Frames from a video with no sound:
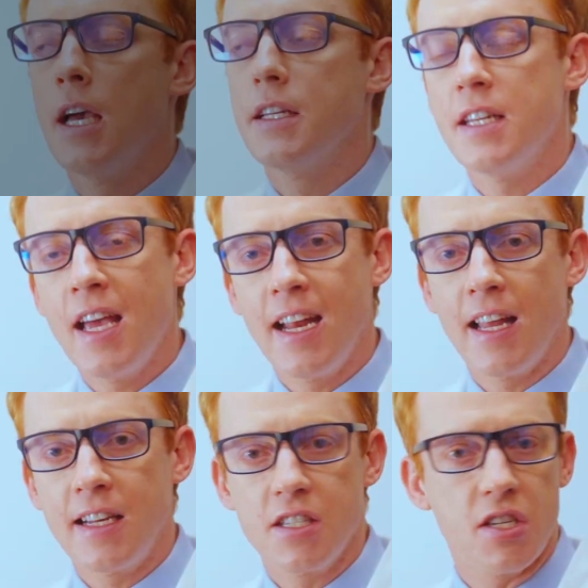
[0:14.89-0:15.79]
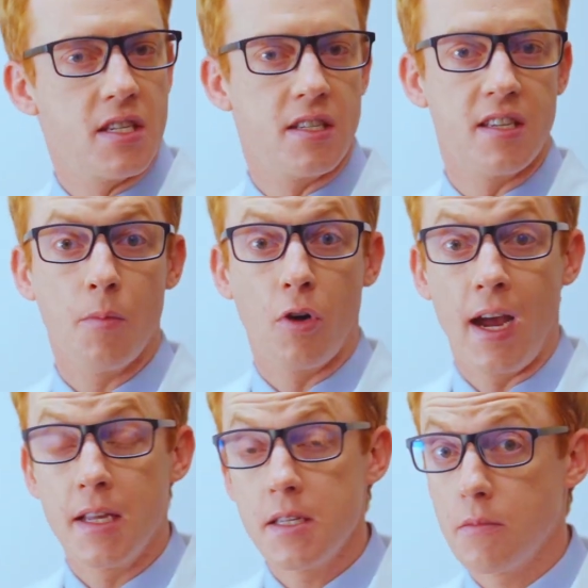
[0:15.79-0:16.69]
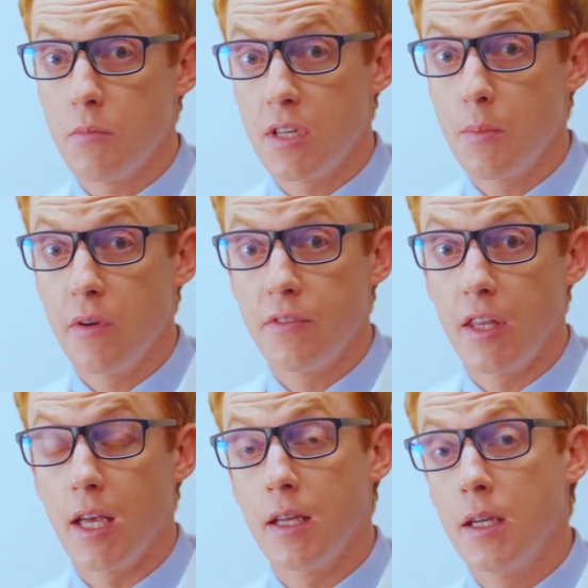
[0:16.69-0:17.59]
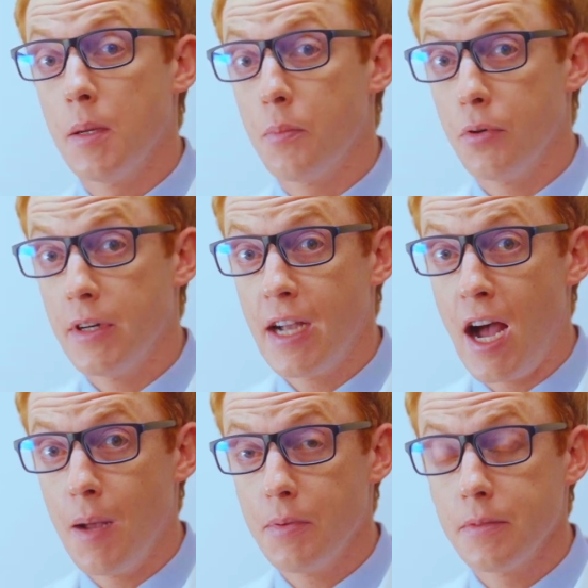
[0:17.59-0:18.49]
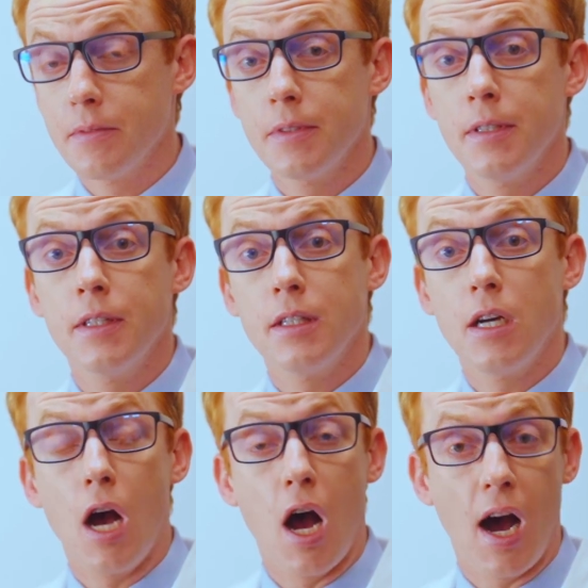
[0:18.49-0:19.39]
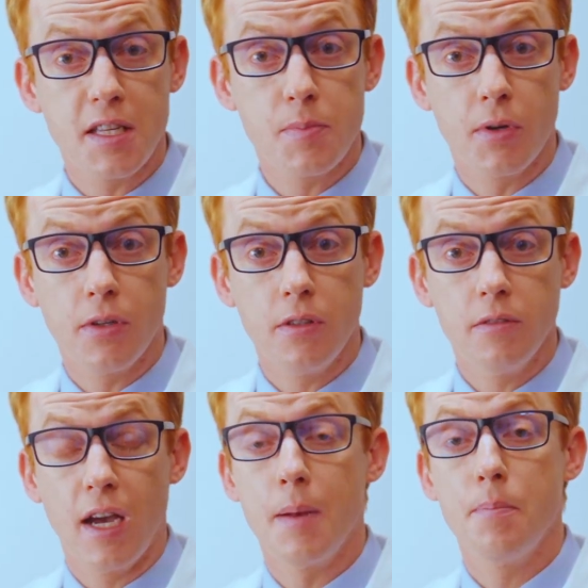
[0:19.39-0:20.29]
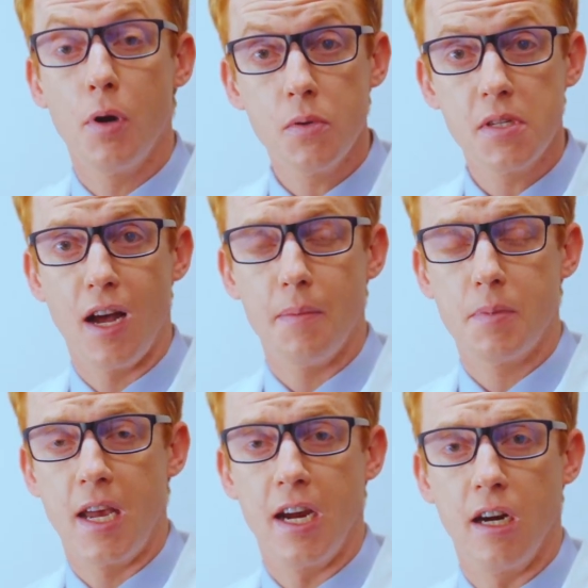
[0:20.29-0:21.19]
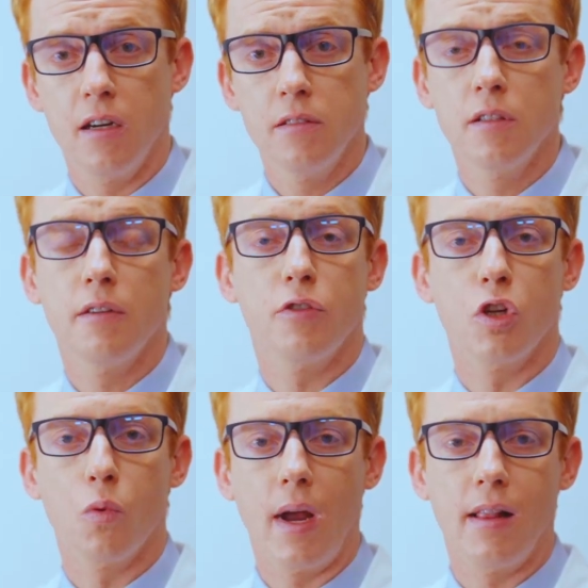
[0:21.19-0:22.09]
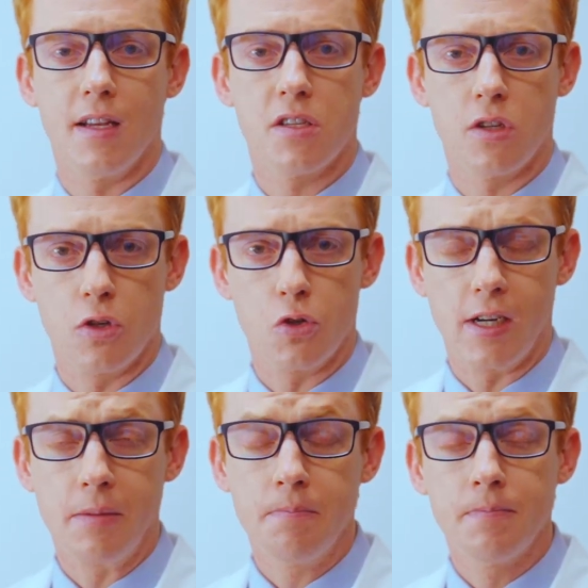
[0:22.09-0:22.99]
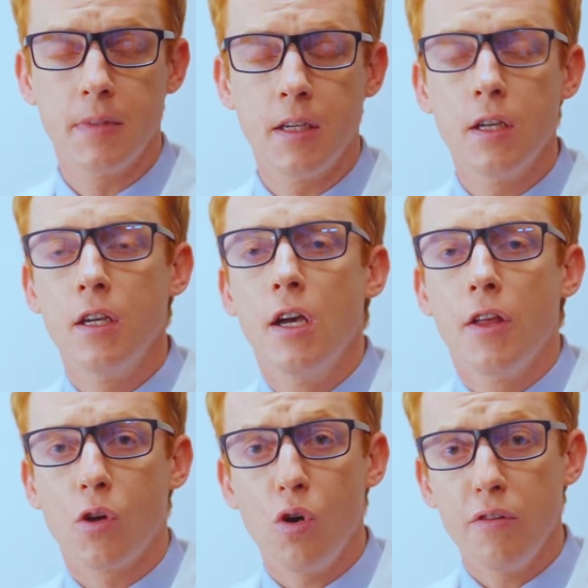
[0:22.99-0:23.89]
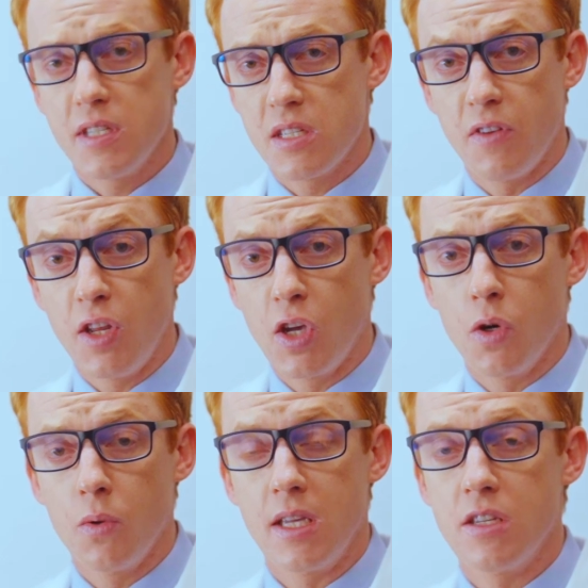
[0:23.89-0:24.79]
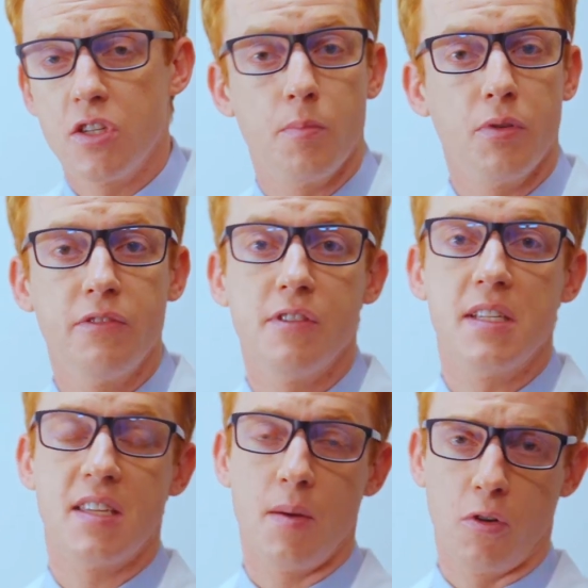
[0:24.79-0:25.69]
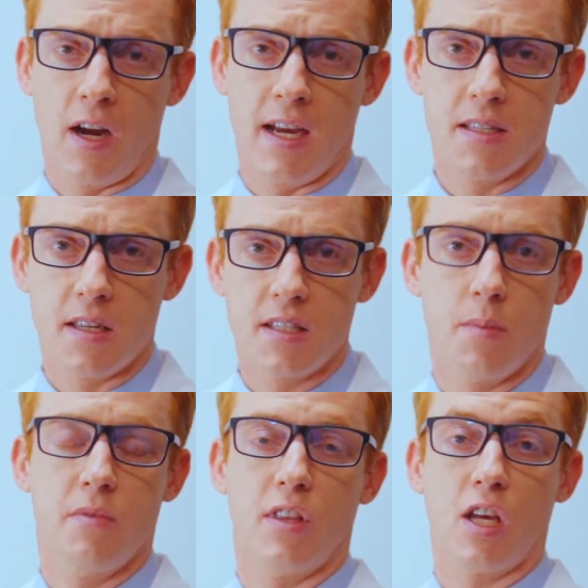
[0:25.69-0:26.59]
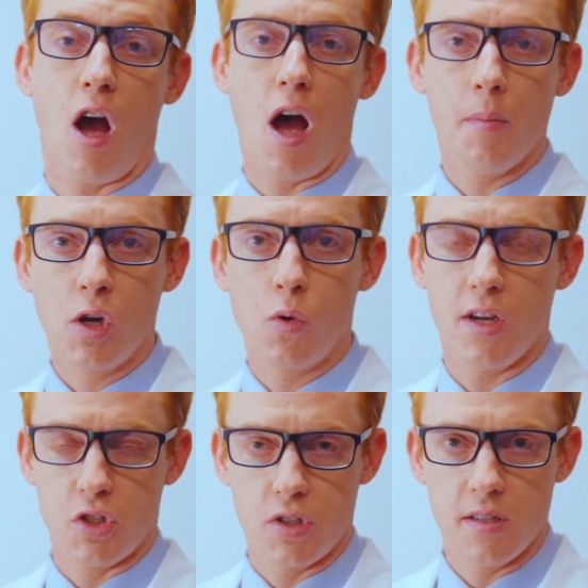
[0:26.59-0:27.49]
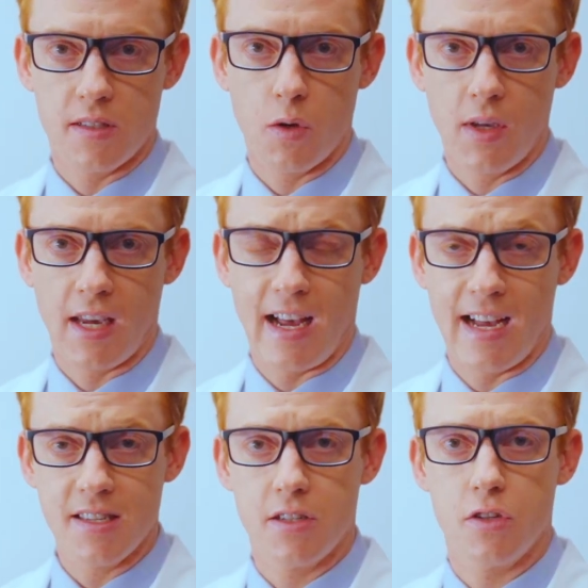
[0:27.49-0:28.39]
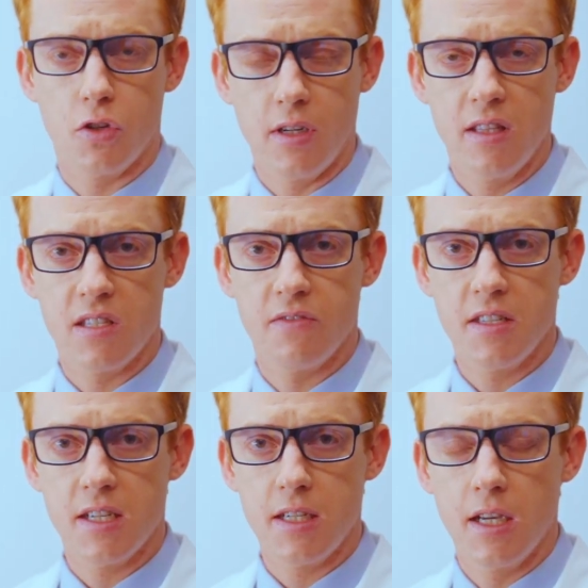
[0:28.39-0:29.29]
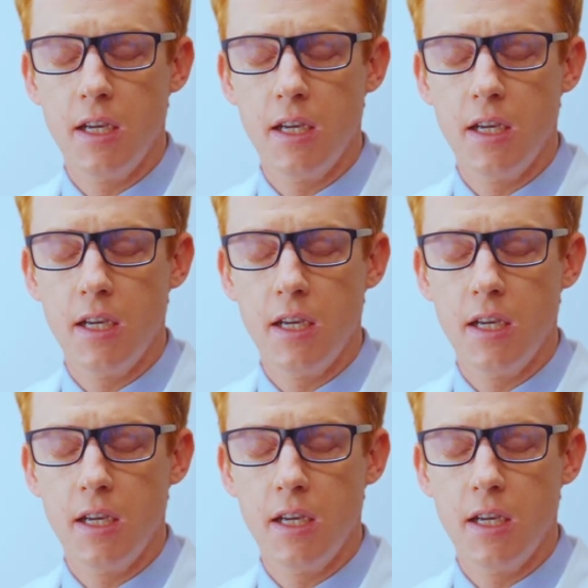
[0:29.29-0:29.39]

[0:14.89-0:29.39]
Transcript: Today I'd like to just summarize some of the pre-op, hospital, and post-op care for your weight loss surgery. The goal of this video is to briefly summarize some of the common questions that we get asked during this visit